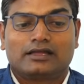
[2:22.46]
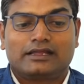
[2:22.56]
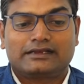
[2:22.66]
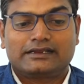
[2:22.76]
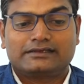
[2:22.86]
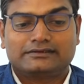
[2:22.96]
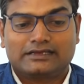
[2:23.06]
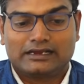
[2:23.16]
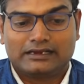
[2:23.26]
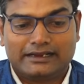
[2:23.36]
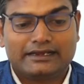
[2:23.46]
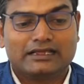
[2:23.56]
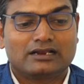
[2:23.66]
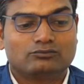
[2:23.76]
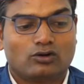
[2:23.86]
It is a
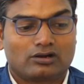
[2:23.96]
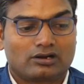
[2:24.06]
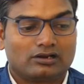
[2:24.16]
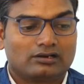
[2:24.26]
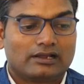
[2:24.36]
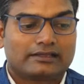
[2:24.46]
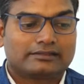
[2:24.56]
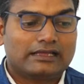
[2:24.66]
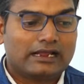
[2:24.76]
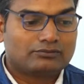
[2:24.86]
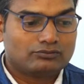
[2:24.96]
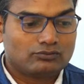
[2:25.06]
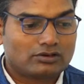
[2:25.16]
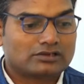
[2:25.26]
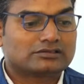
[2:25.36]
linear model that
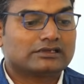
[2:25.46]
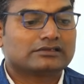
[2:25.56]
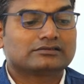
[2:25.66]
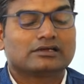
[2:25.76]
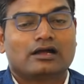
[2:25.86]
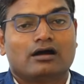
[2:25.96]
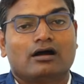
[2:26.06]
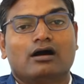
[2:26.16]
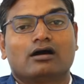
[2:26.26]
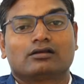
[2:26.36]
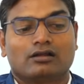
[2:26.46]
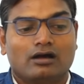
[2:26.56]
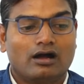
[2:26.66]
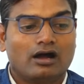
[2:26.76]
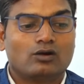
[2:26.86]
focuses on
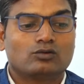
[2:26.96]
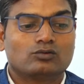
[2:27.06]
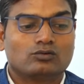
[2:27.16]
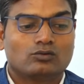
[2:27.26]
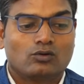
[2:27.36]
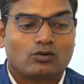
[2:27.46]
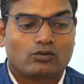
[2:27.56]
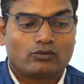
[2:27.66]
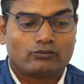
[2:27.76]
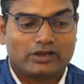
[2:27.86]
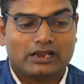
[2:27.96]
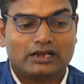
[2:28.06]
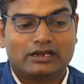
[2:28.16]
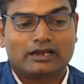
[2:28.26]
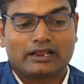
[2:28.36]
how well
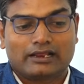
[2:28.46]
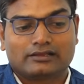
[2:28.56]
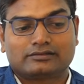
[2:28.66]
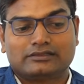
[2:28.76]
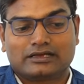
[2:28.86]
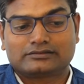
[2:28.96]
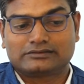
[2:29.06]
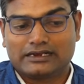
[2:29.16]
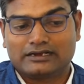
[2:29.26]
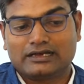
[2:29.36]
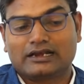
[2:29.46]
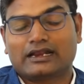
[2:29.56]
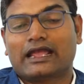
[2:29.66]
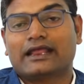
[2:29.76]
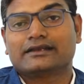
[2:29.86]
the sender
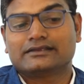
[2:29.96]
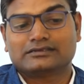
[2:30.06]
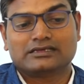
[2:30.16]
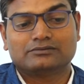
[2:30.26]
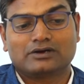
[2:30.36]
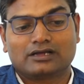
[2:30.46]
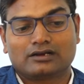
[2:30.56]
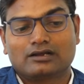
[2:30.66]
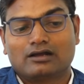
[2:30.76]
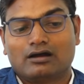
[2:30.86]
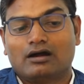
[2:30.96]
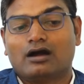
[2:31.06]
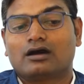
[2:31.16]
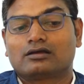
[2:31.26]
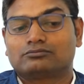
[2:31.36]
and receiver
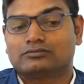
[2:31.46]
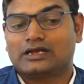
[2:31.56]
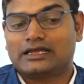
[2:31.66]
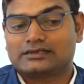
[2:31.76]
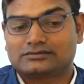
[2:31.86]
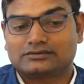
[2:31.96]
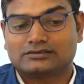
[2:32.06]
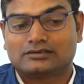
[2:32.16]
are matched